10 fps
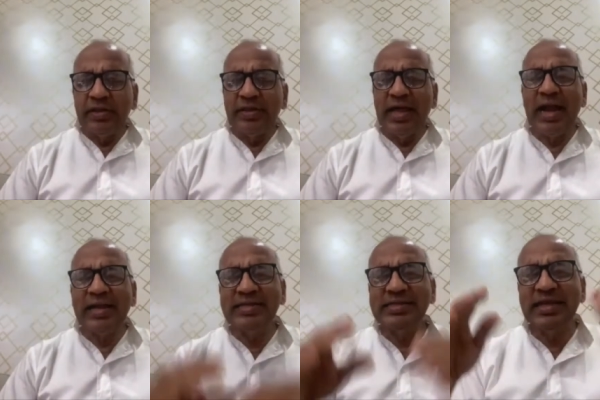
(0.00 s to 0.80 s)
That
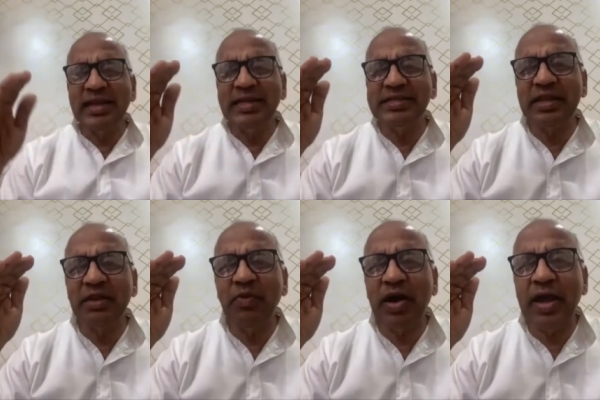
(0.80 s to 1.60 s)
is the
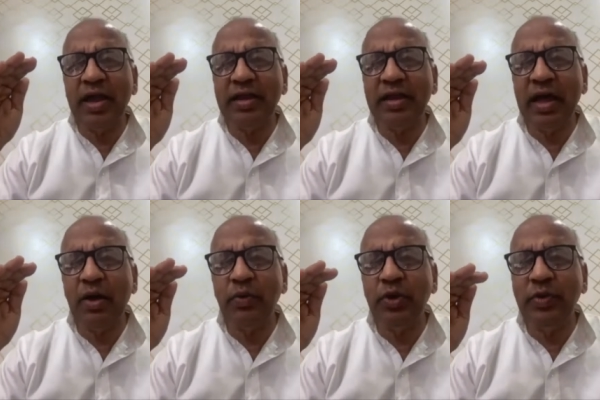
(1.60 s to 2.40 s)
reason why
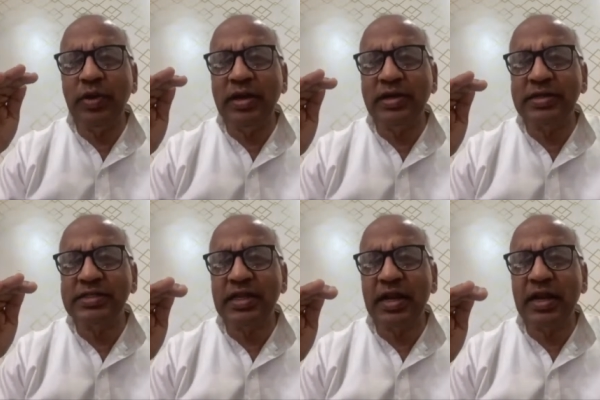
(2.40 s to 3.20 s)
now you will
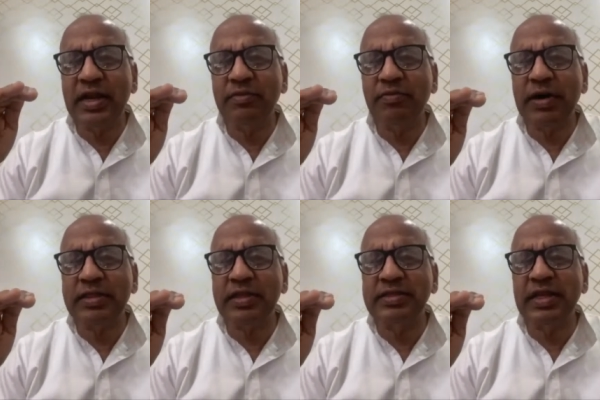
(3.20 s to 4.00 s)
understand
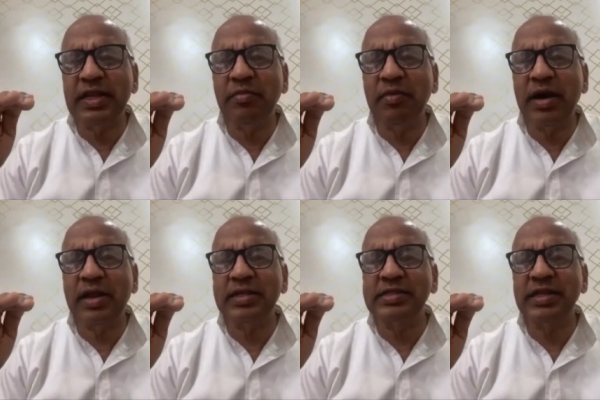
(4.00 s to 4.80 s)
Patanjali
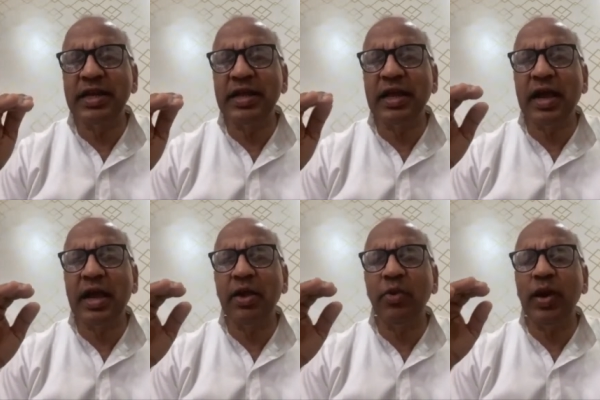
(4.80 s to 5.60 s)
Maharaj said,
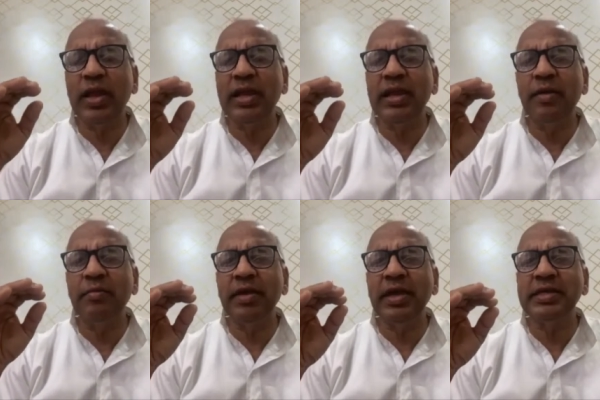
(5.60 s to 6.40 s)

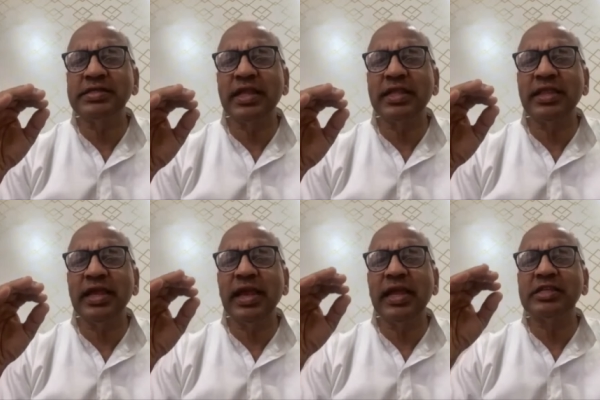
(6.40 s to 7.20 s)
Kaivalyam is
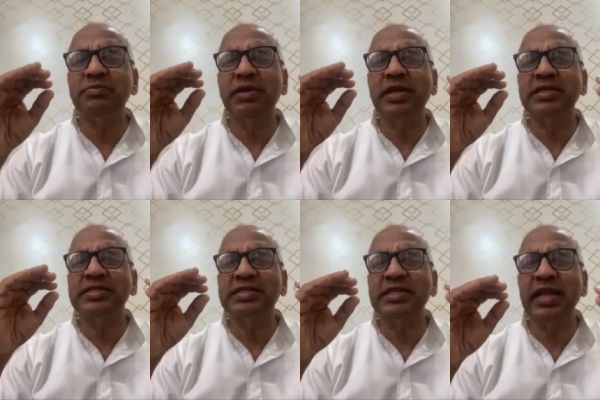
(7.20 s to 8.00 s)
nothing else but a
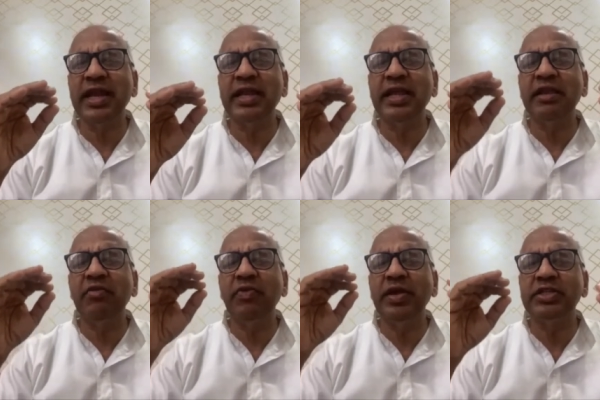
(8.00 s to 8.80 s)
state
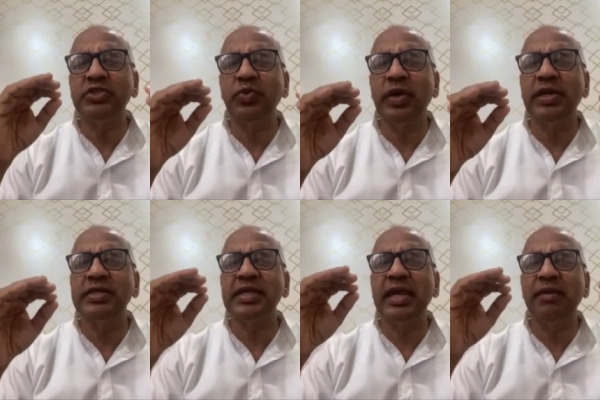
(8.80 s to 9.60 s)
in which one
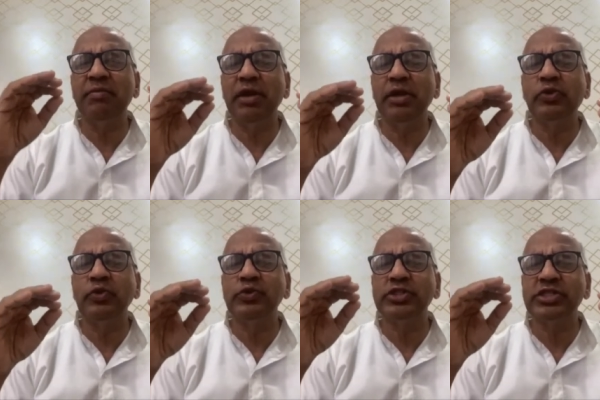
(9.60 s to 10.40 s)
is able
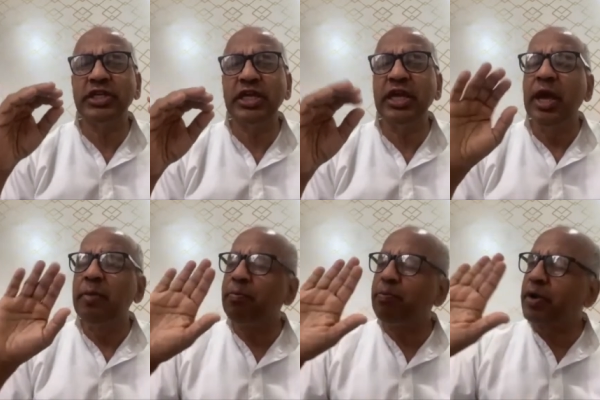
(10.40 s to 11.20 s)
to see
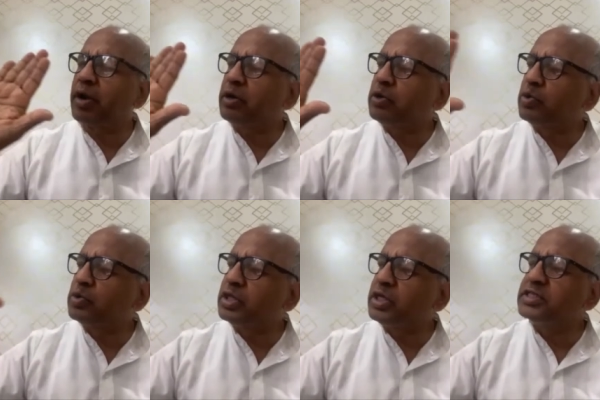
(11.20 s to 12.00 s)

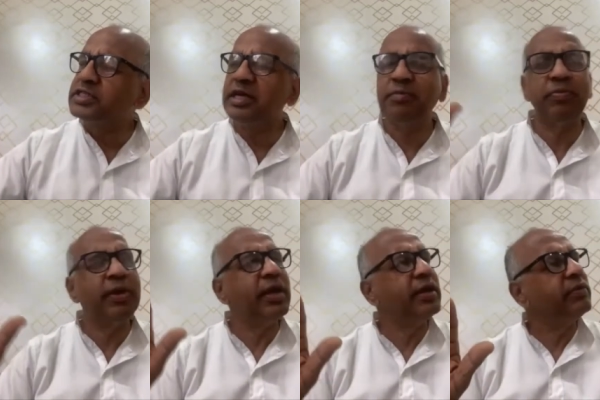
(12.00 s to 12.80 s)
prakriti
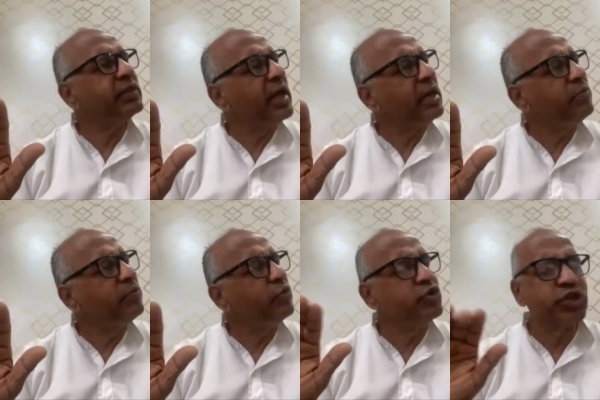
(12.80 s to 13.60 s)
separate than
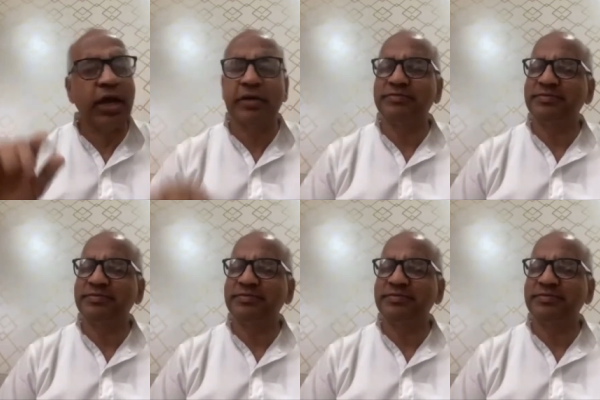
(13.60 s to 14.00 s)
Purusha.